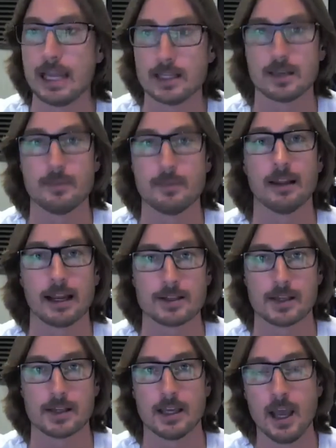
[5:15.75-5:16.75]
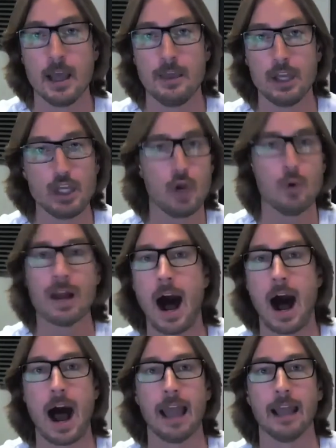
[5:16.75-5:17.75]
intimate legacy that you and
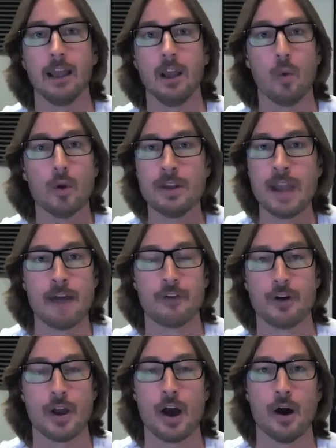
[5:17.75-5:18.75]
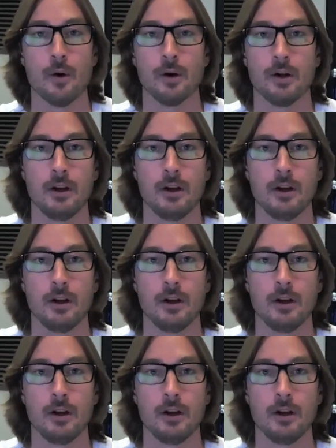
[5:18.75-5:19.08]
I will never know.